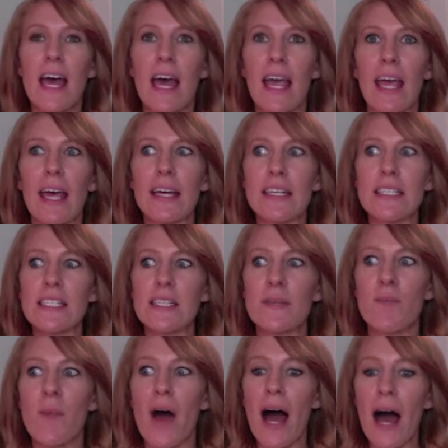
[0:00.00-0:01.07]
And
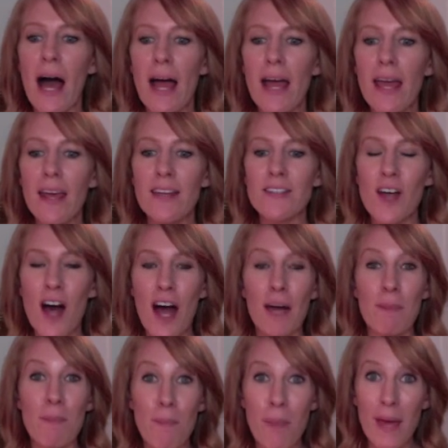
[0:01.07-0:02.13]
I talk
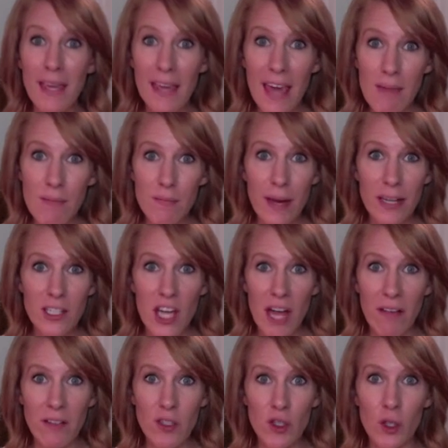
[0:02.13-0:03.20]
a big game in my
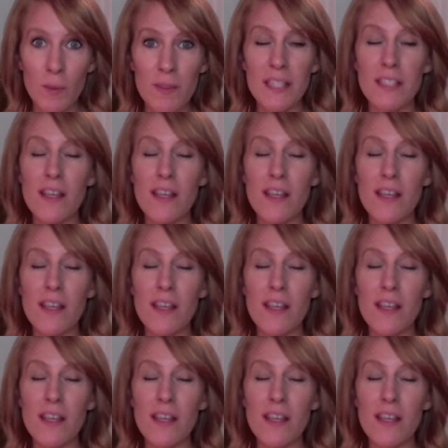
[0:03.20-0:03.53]
challenge groups.